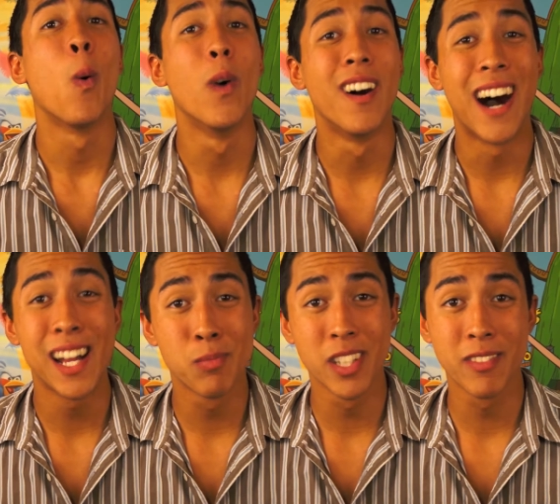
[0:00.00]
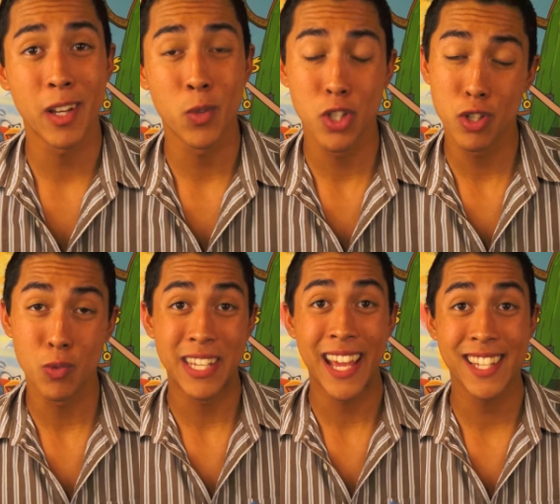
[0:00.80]
Well, I believe that we should do
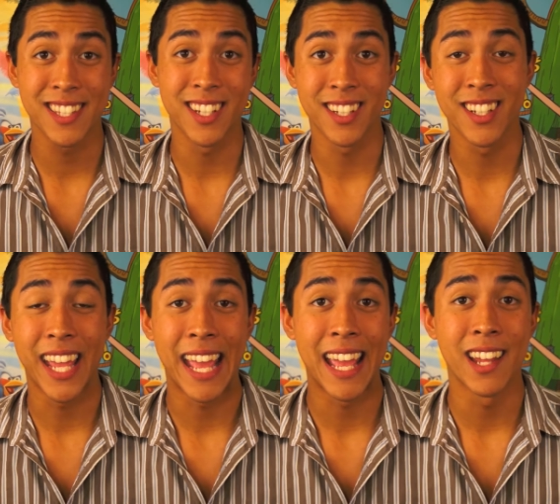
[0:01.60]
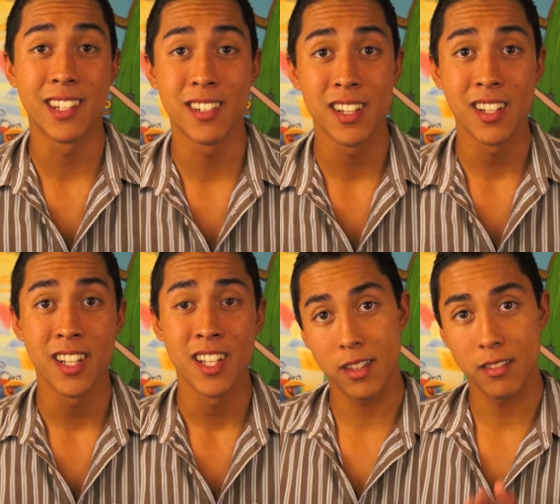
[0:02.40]
testing
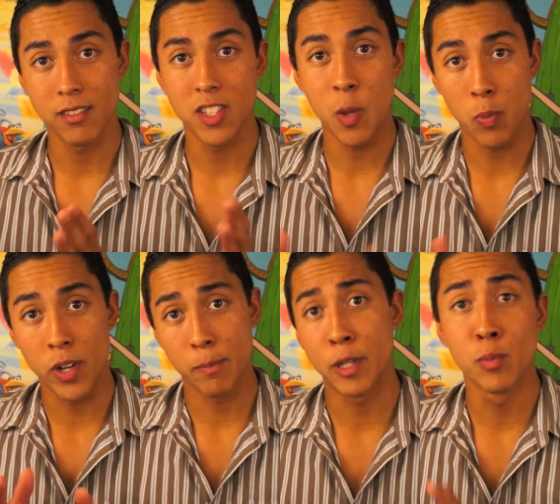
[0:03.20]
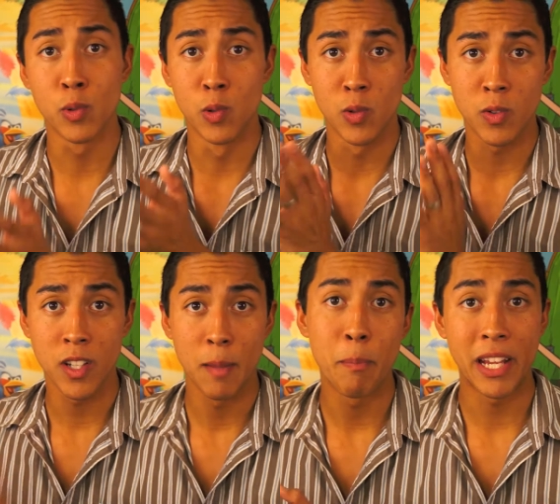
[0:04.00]
and separate people
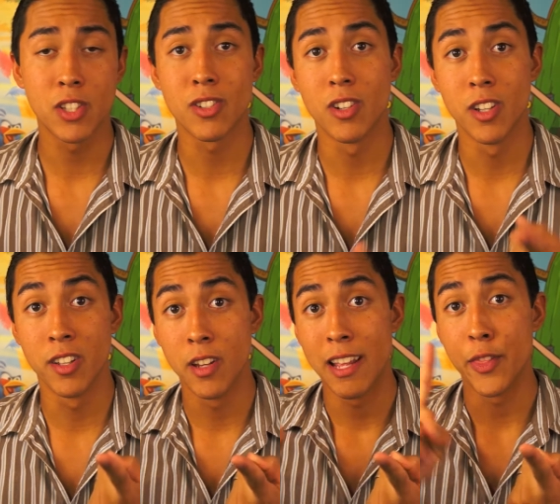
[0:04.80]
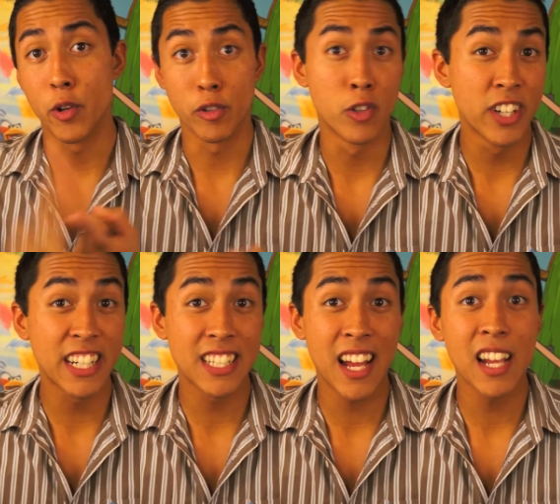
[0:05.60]
based on their learning
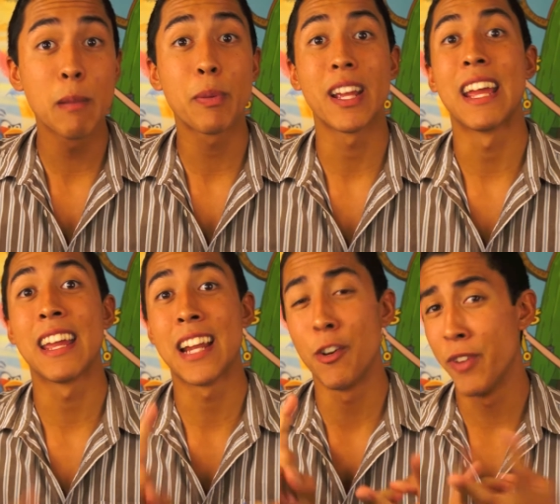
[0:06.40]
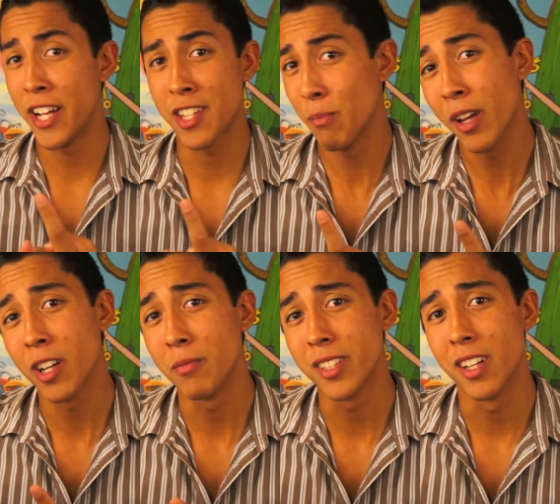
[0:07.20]
type and how fast they pick
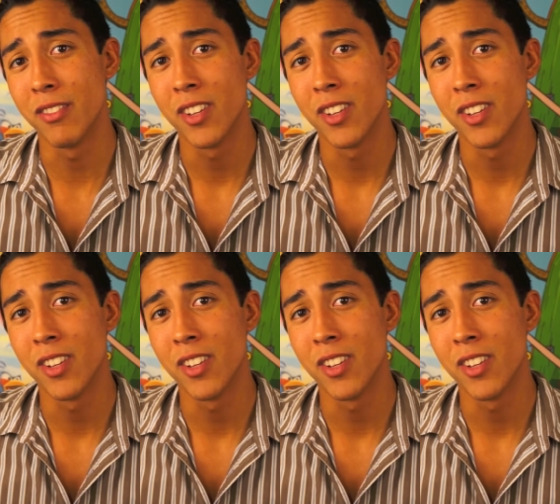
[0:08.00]
up stuff.